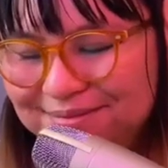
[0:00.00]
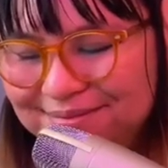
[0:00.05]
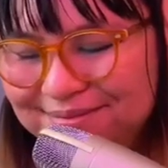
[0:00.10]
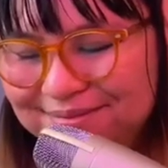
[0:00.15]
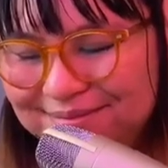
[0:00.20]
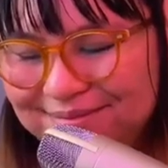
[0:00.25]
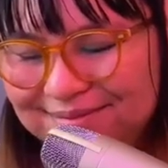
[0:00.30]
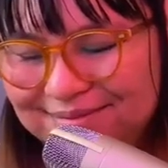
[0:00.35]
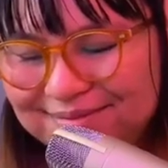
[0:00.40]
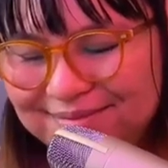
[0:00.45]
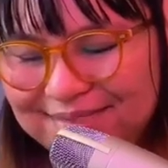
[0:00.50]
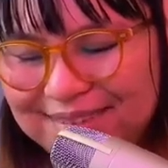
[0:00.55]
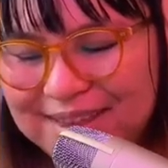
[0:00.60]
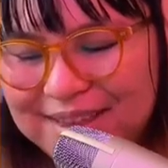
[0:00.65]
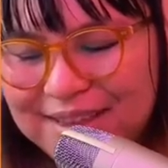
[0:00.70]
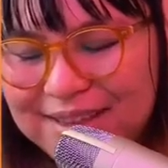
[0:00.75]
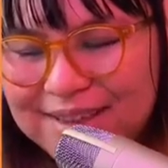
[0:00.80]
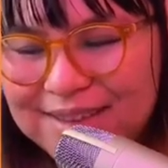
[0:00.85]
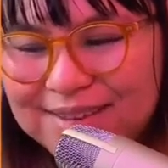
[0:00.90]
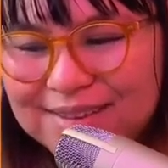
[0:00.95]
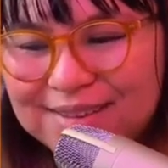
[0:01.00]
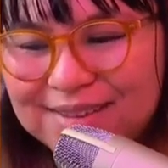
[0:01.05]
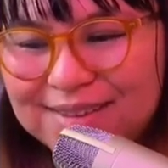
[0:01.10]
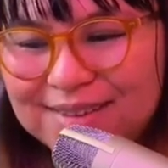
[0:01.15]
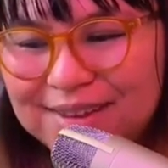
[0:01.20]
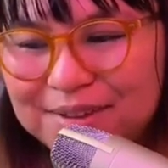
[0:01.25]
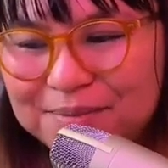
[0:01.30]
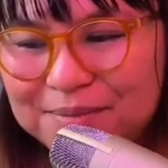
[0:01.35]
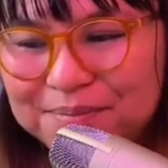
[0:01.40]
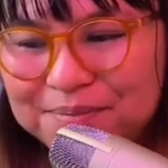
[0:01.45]

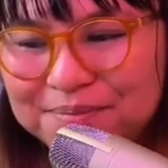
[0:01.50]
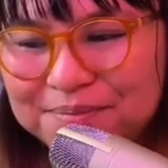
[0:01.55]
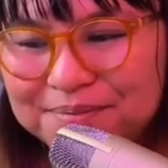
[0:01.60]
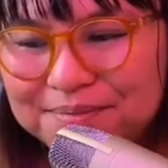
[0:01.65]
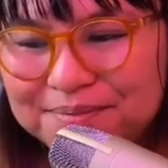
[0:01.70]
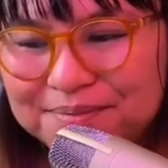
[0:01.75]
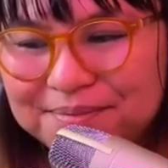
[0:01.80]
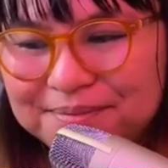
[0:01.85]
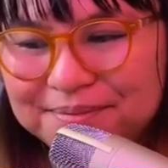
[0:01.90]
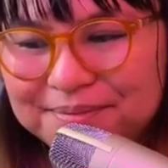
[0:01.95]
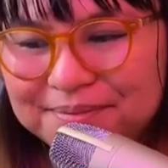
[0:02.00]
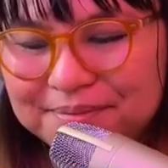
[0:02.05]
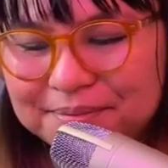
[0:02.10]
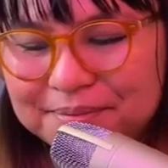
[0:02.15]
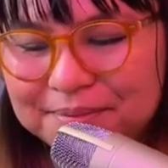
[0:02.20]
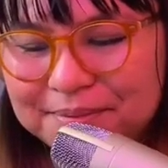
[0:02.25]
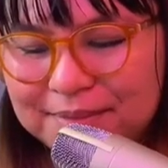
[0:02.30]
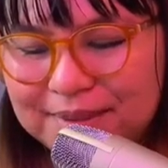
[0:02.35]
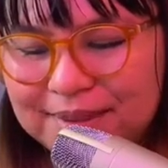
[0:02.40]
[no speech]